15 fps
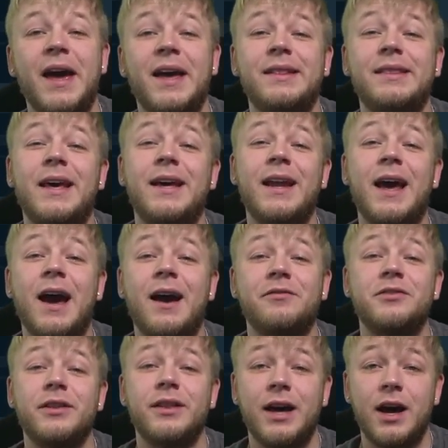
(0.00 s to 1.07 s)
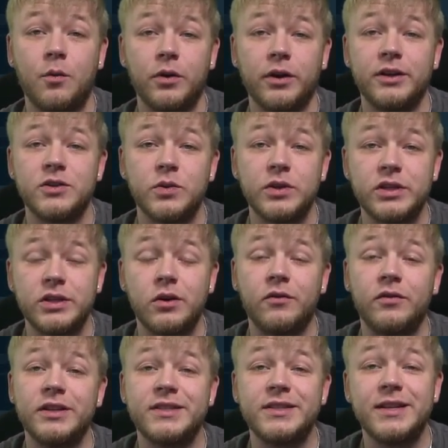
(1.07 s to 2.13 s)
And then after that, we're going to switch it
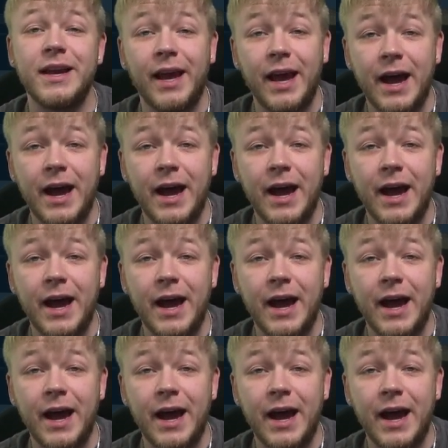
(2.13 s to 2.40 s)
over to stake